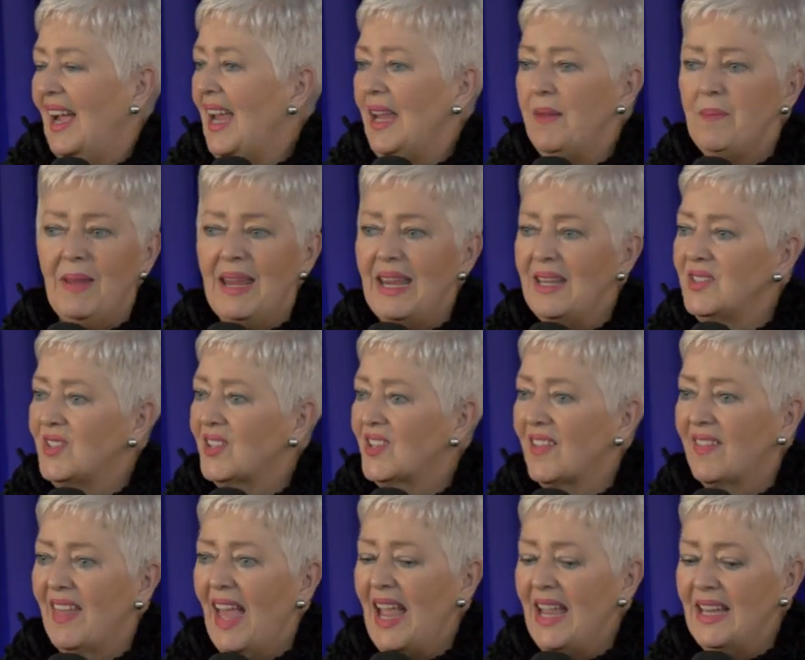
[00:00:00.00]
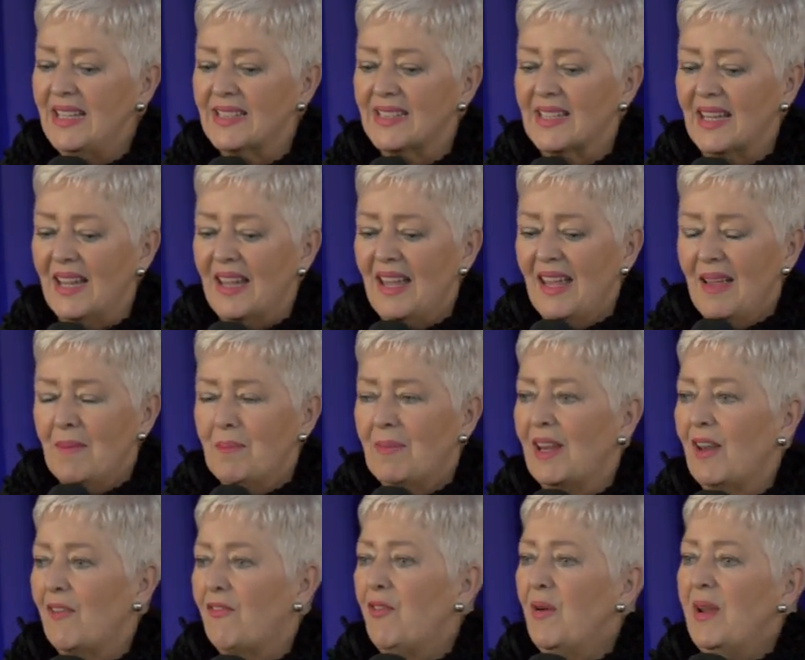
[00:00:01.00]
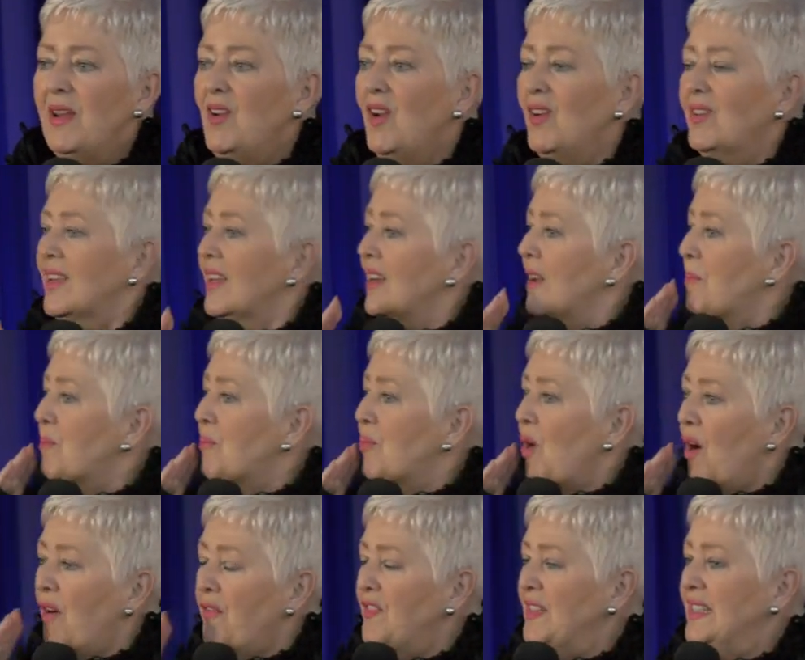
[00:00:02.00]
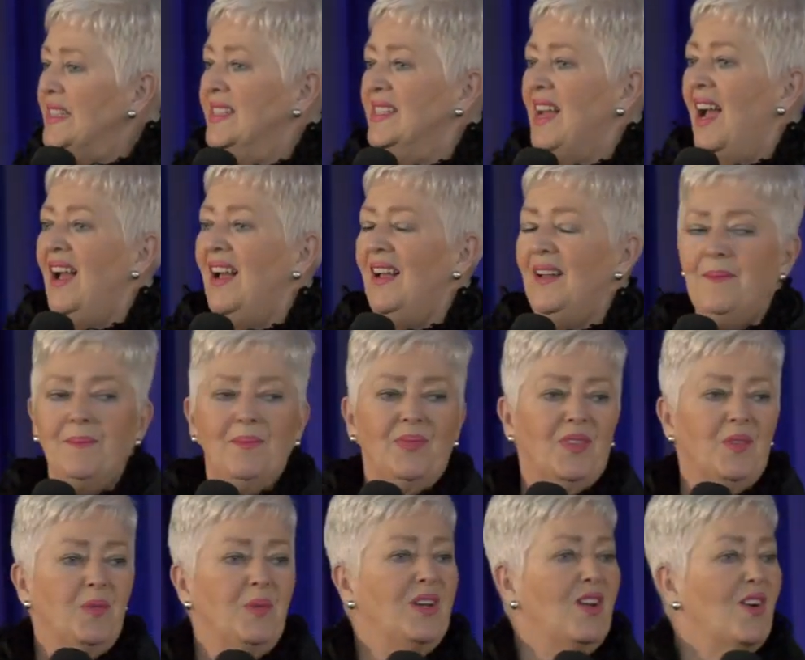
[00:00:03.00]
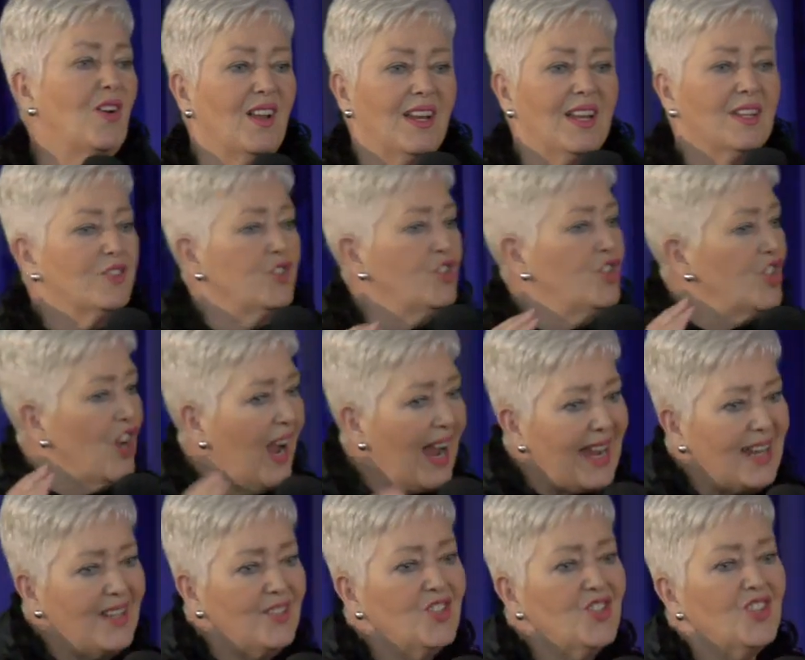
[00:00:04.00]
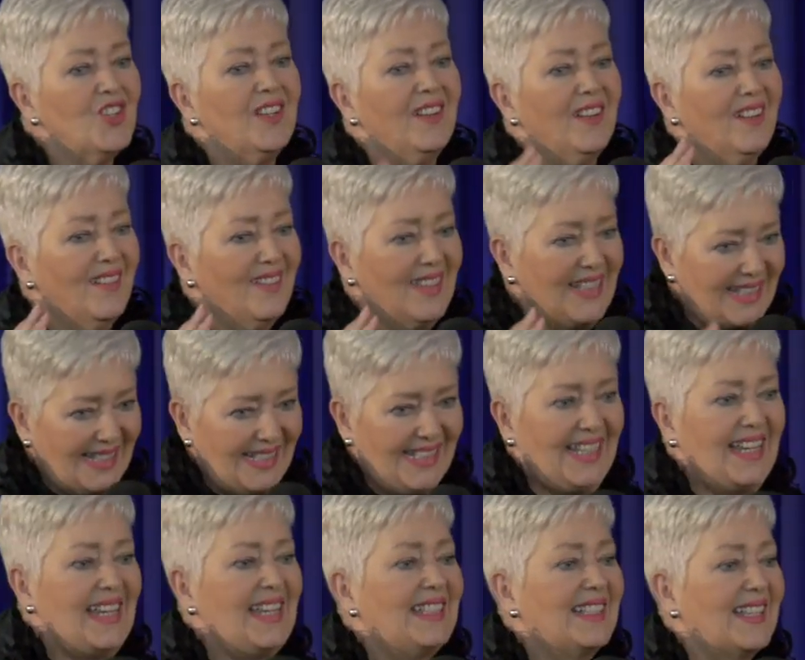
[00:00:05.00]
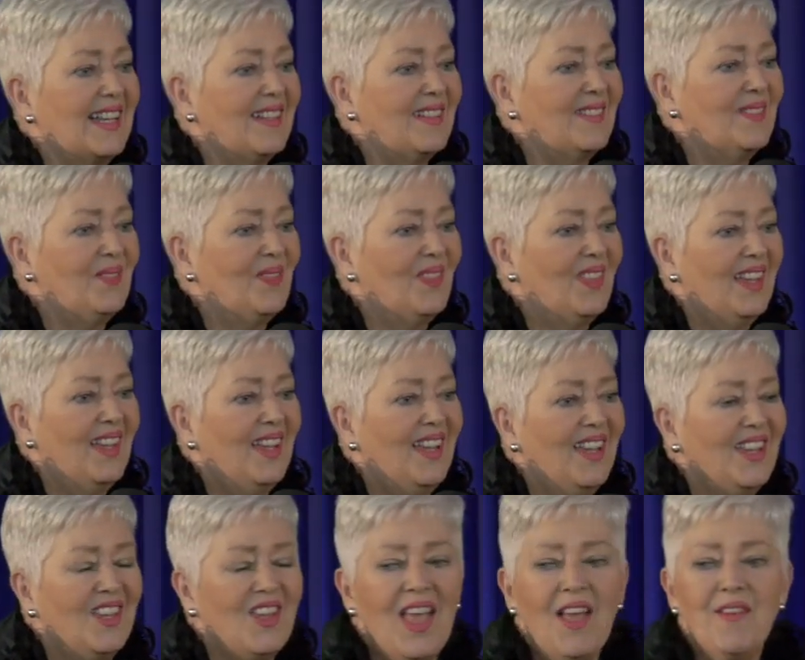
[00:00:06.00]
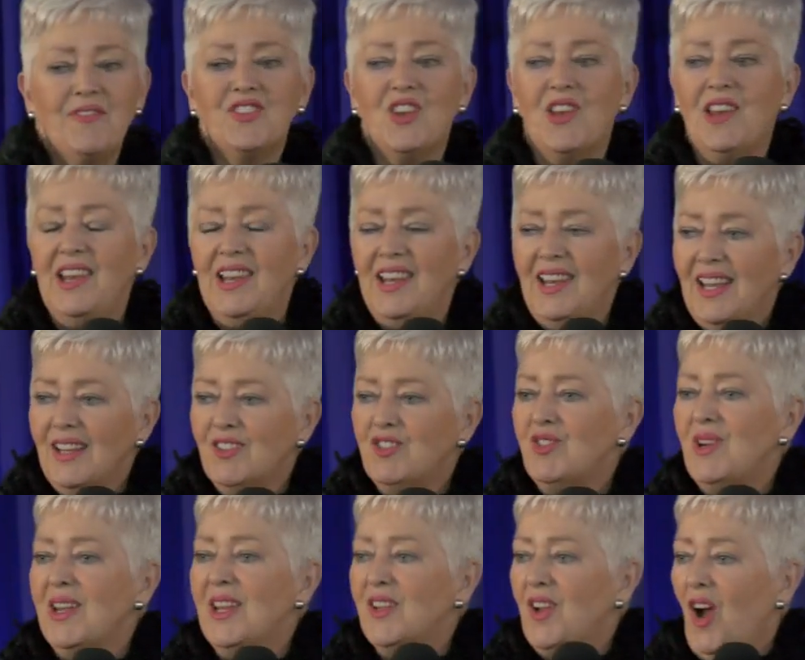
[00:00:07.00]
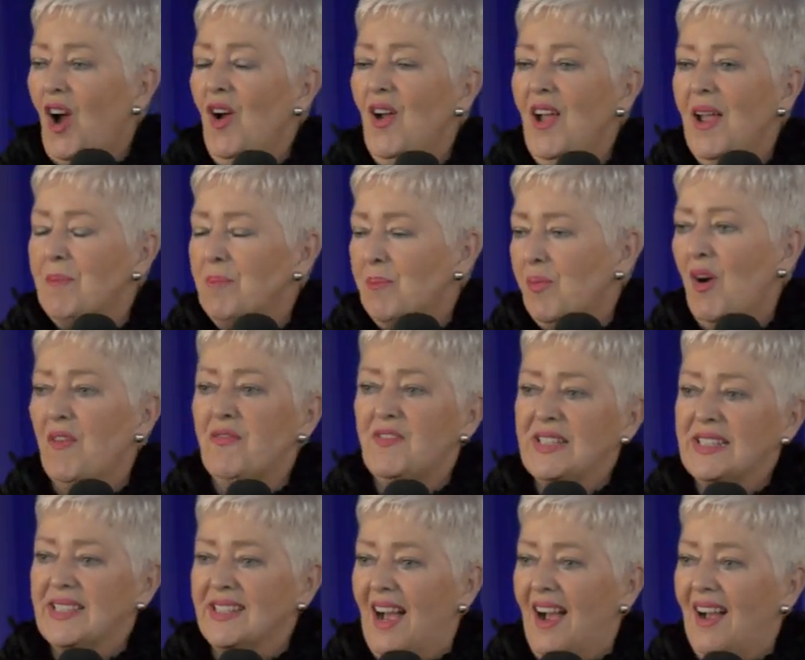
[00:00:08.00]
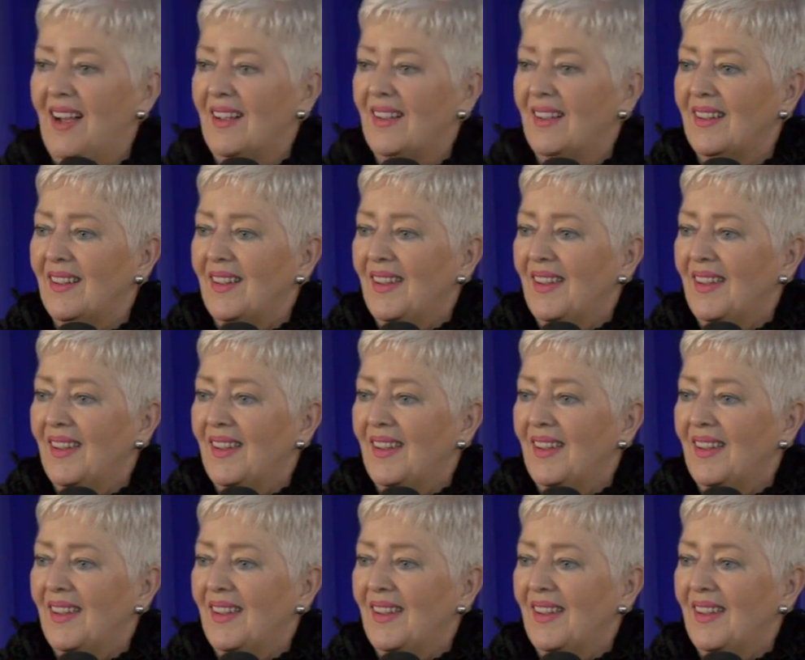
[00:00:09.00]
Amen to that. But if we're not going to prophesy, we're not going to change the season. You have to literally go and prophesy